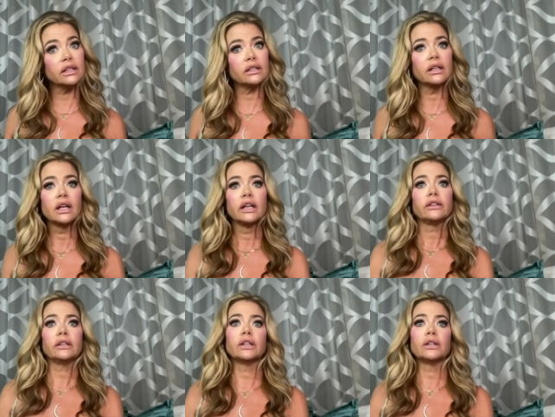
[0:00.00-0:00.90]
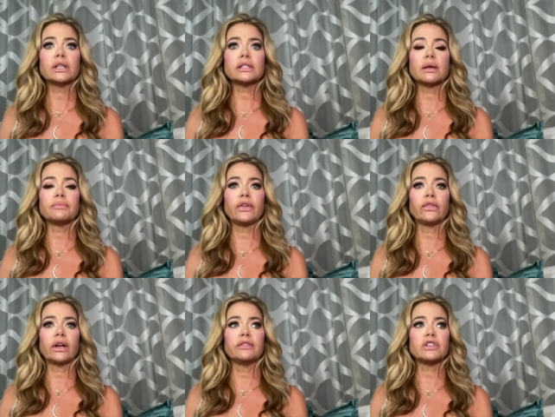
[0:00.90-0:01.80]
And, you know, that's
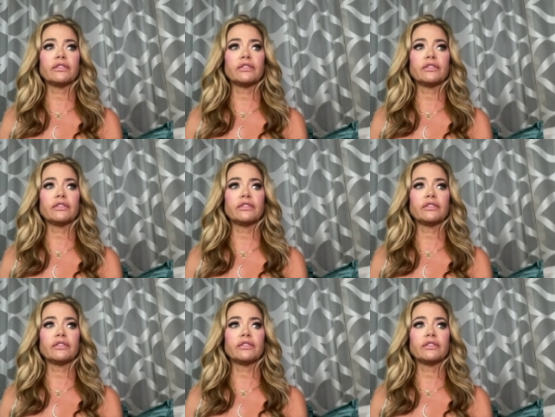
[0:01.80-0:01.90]
something that I've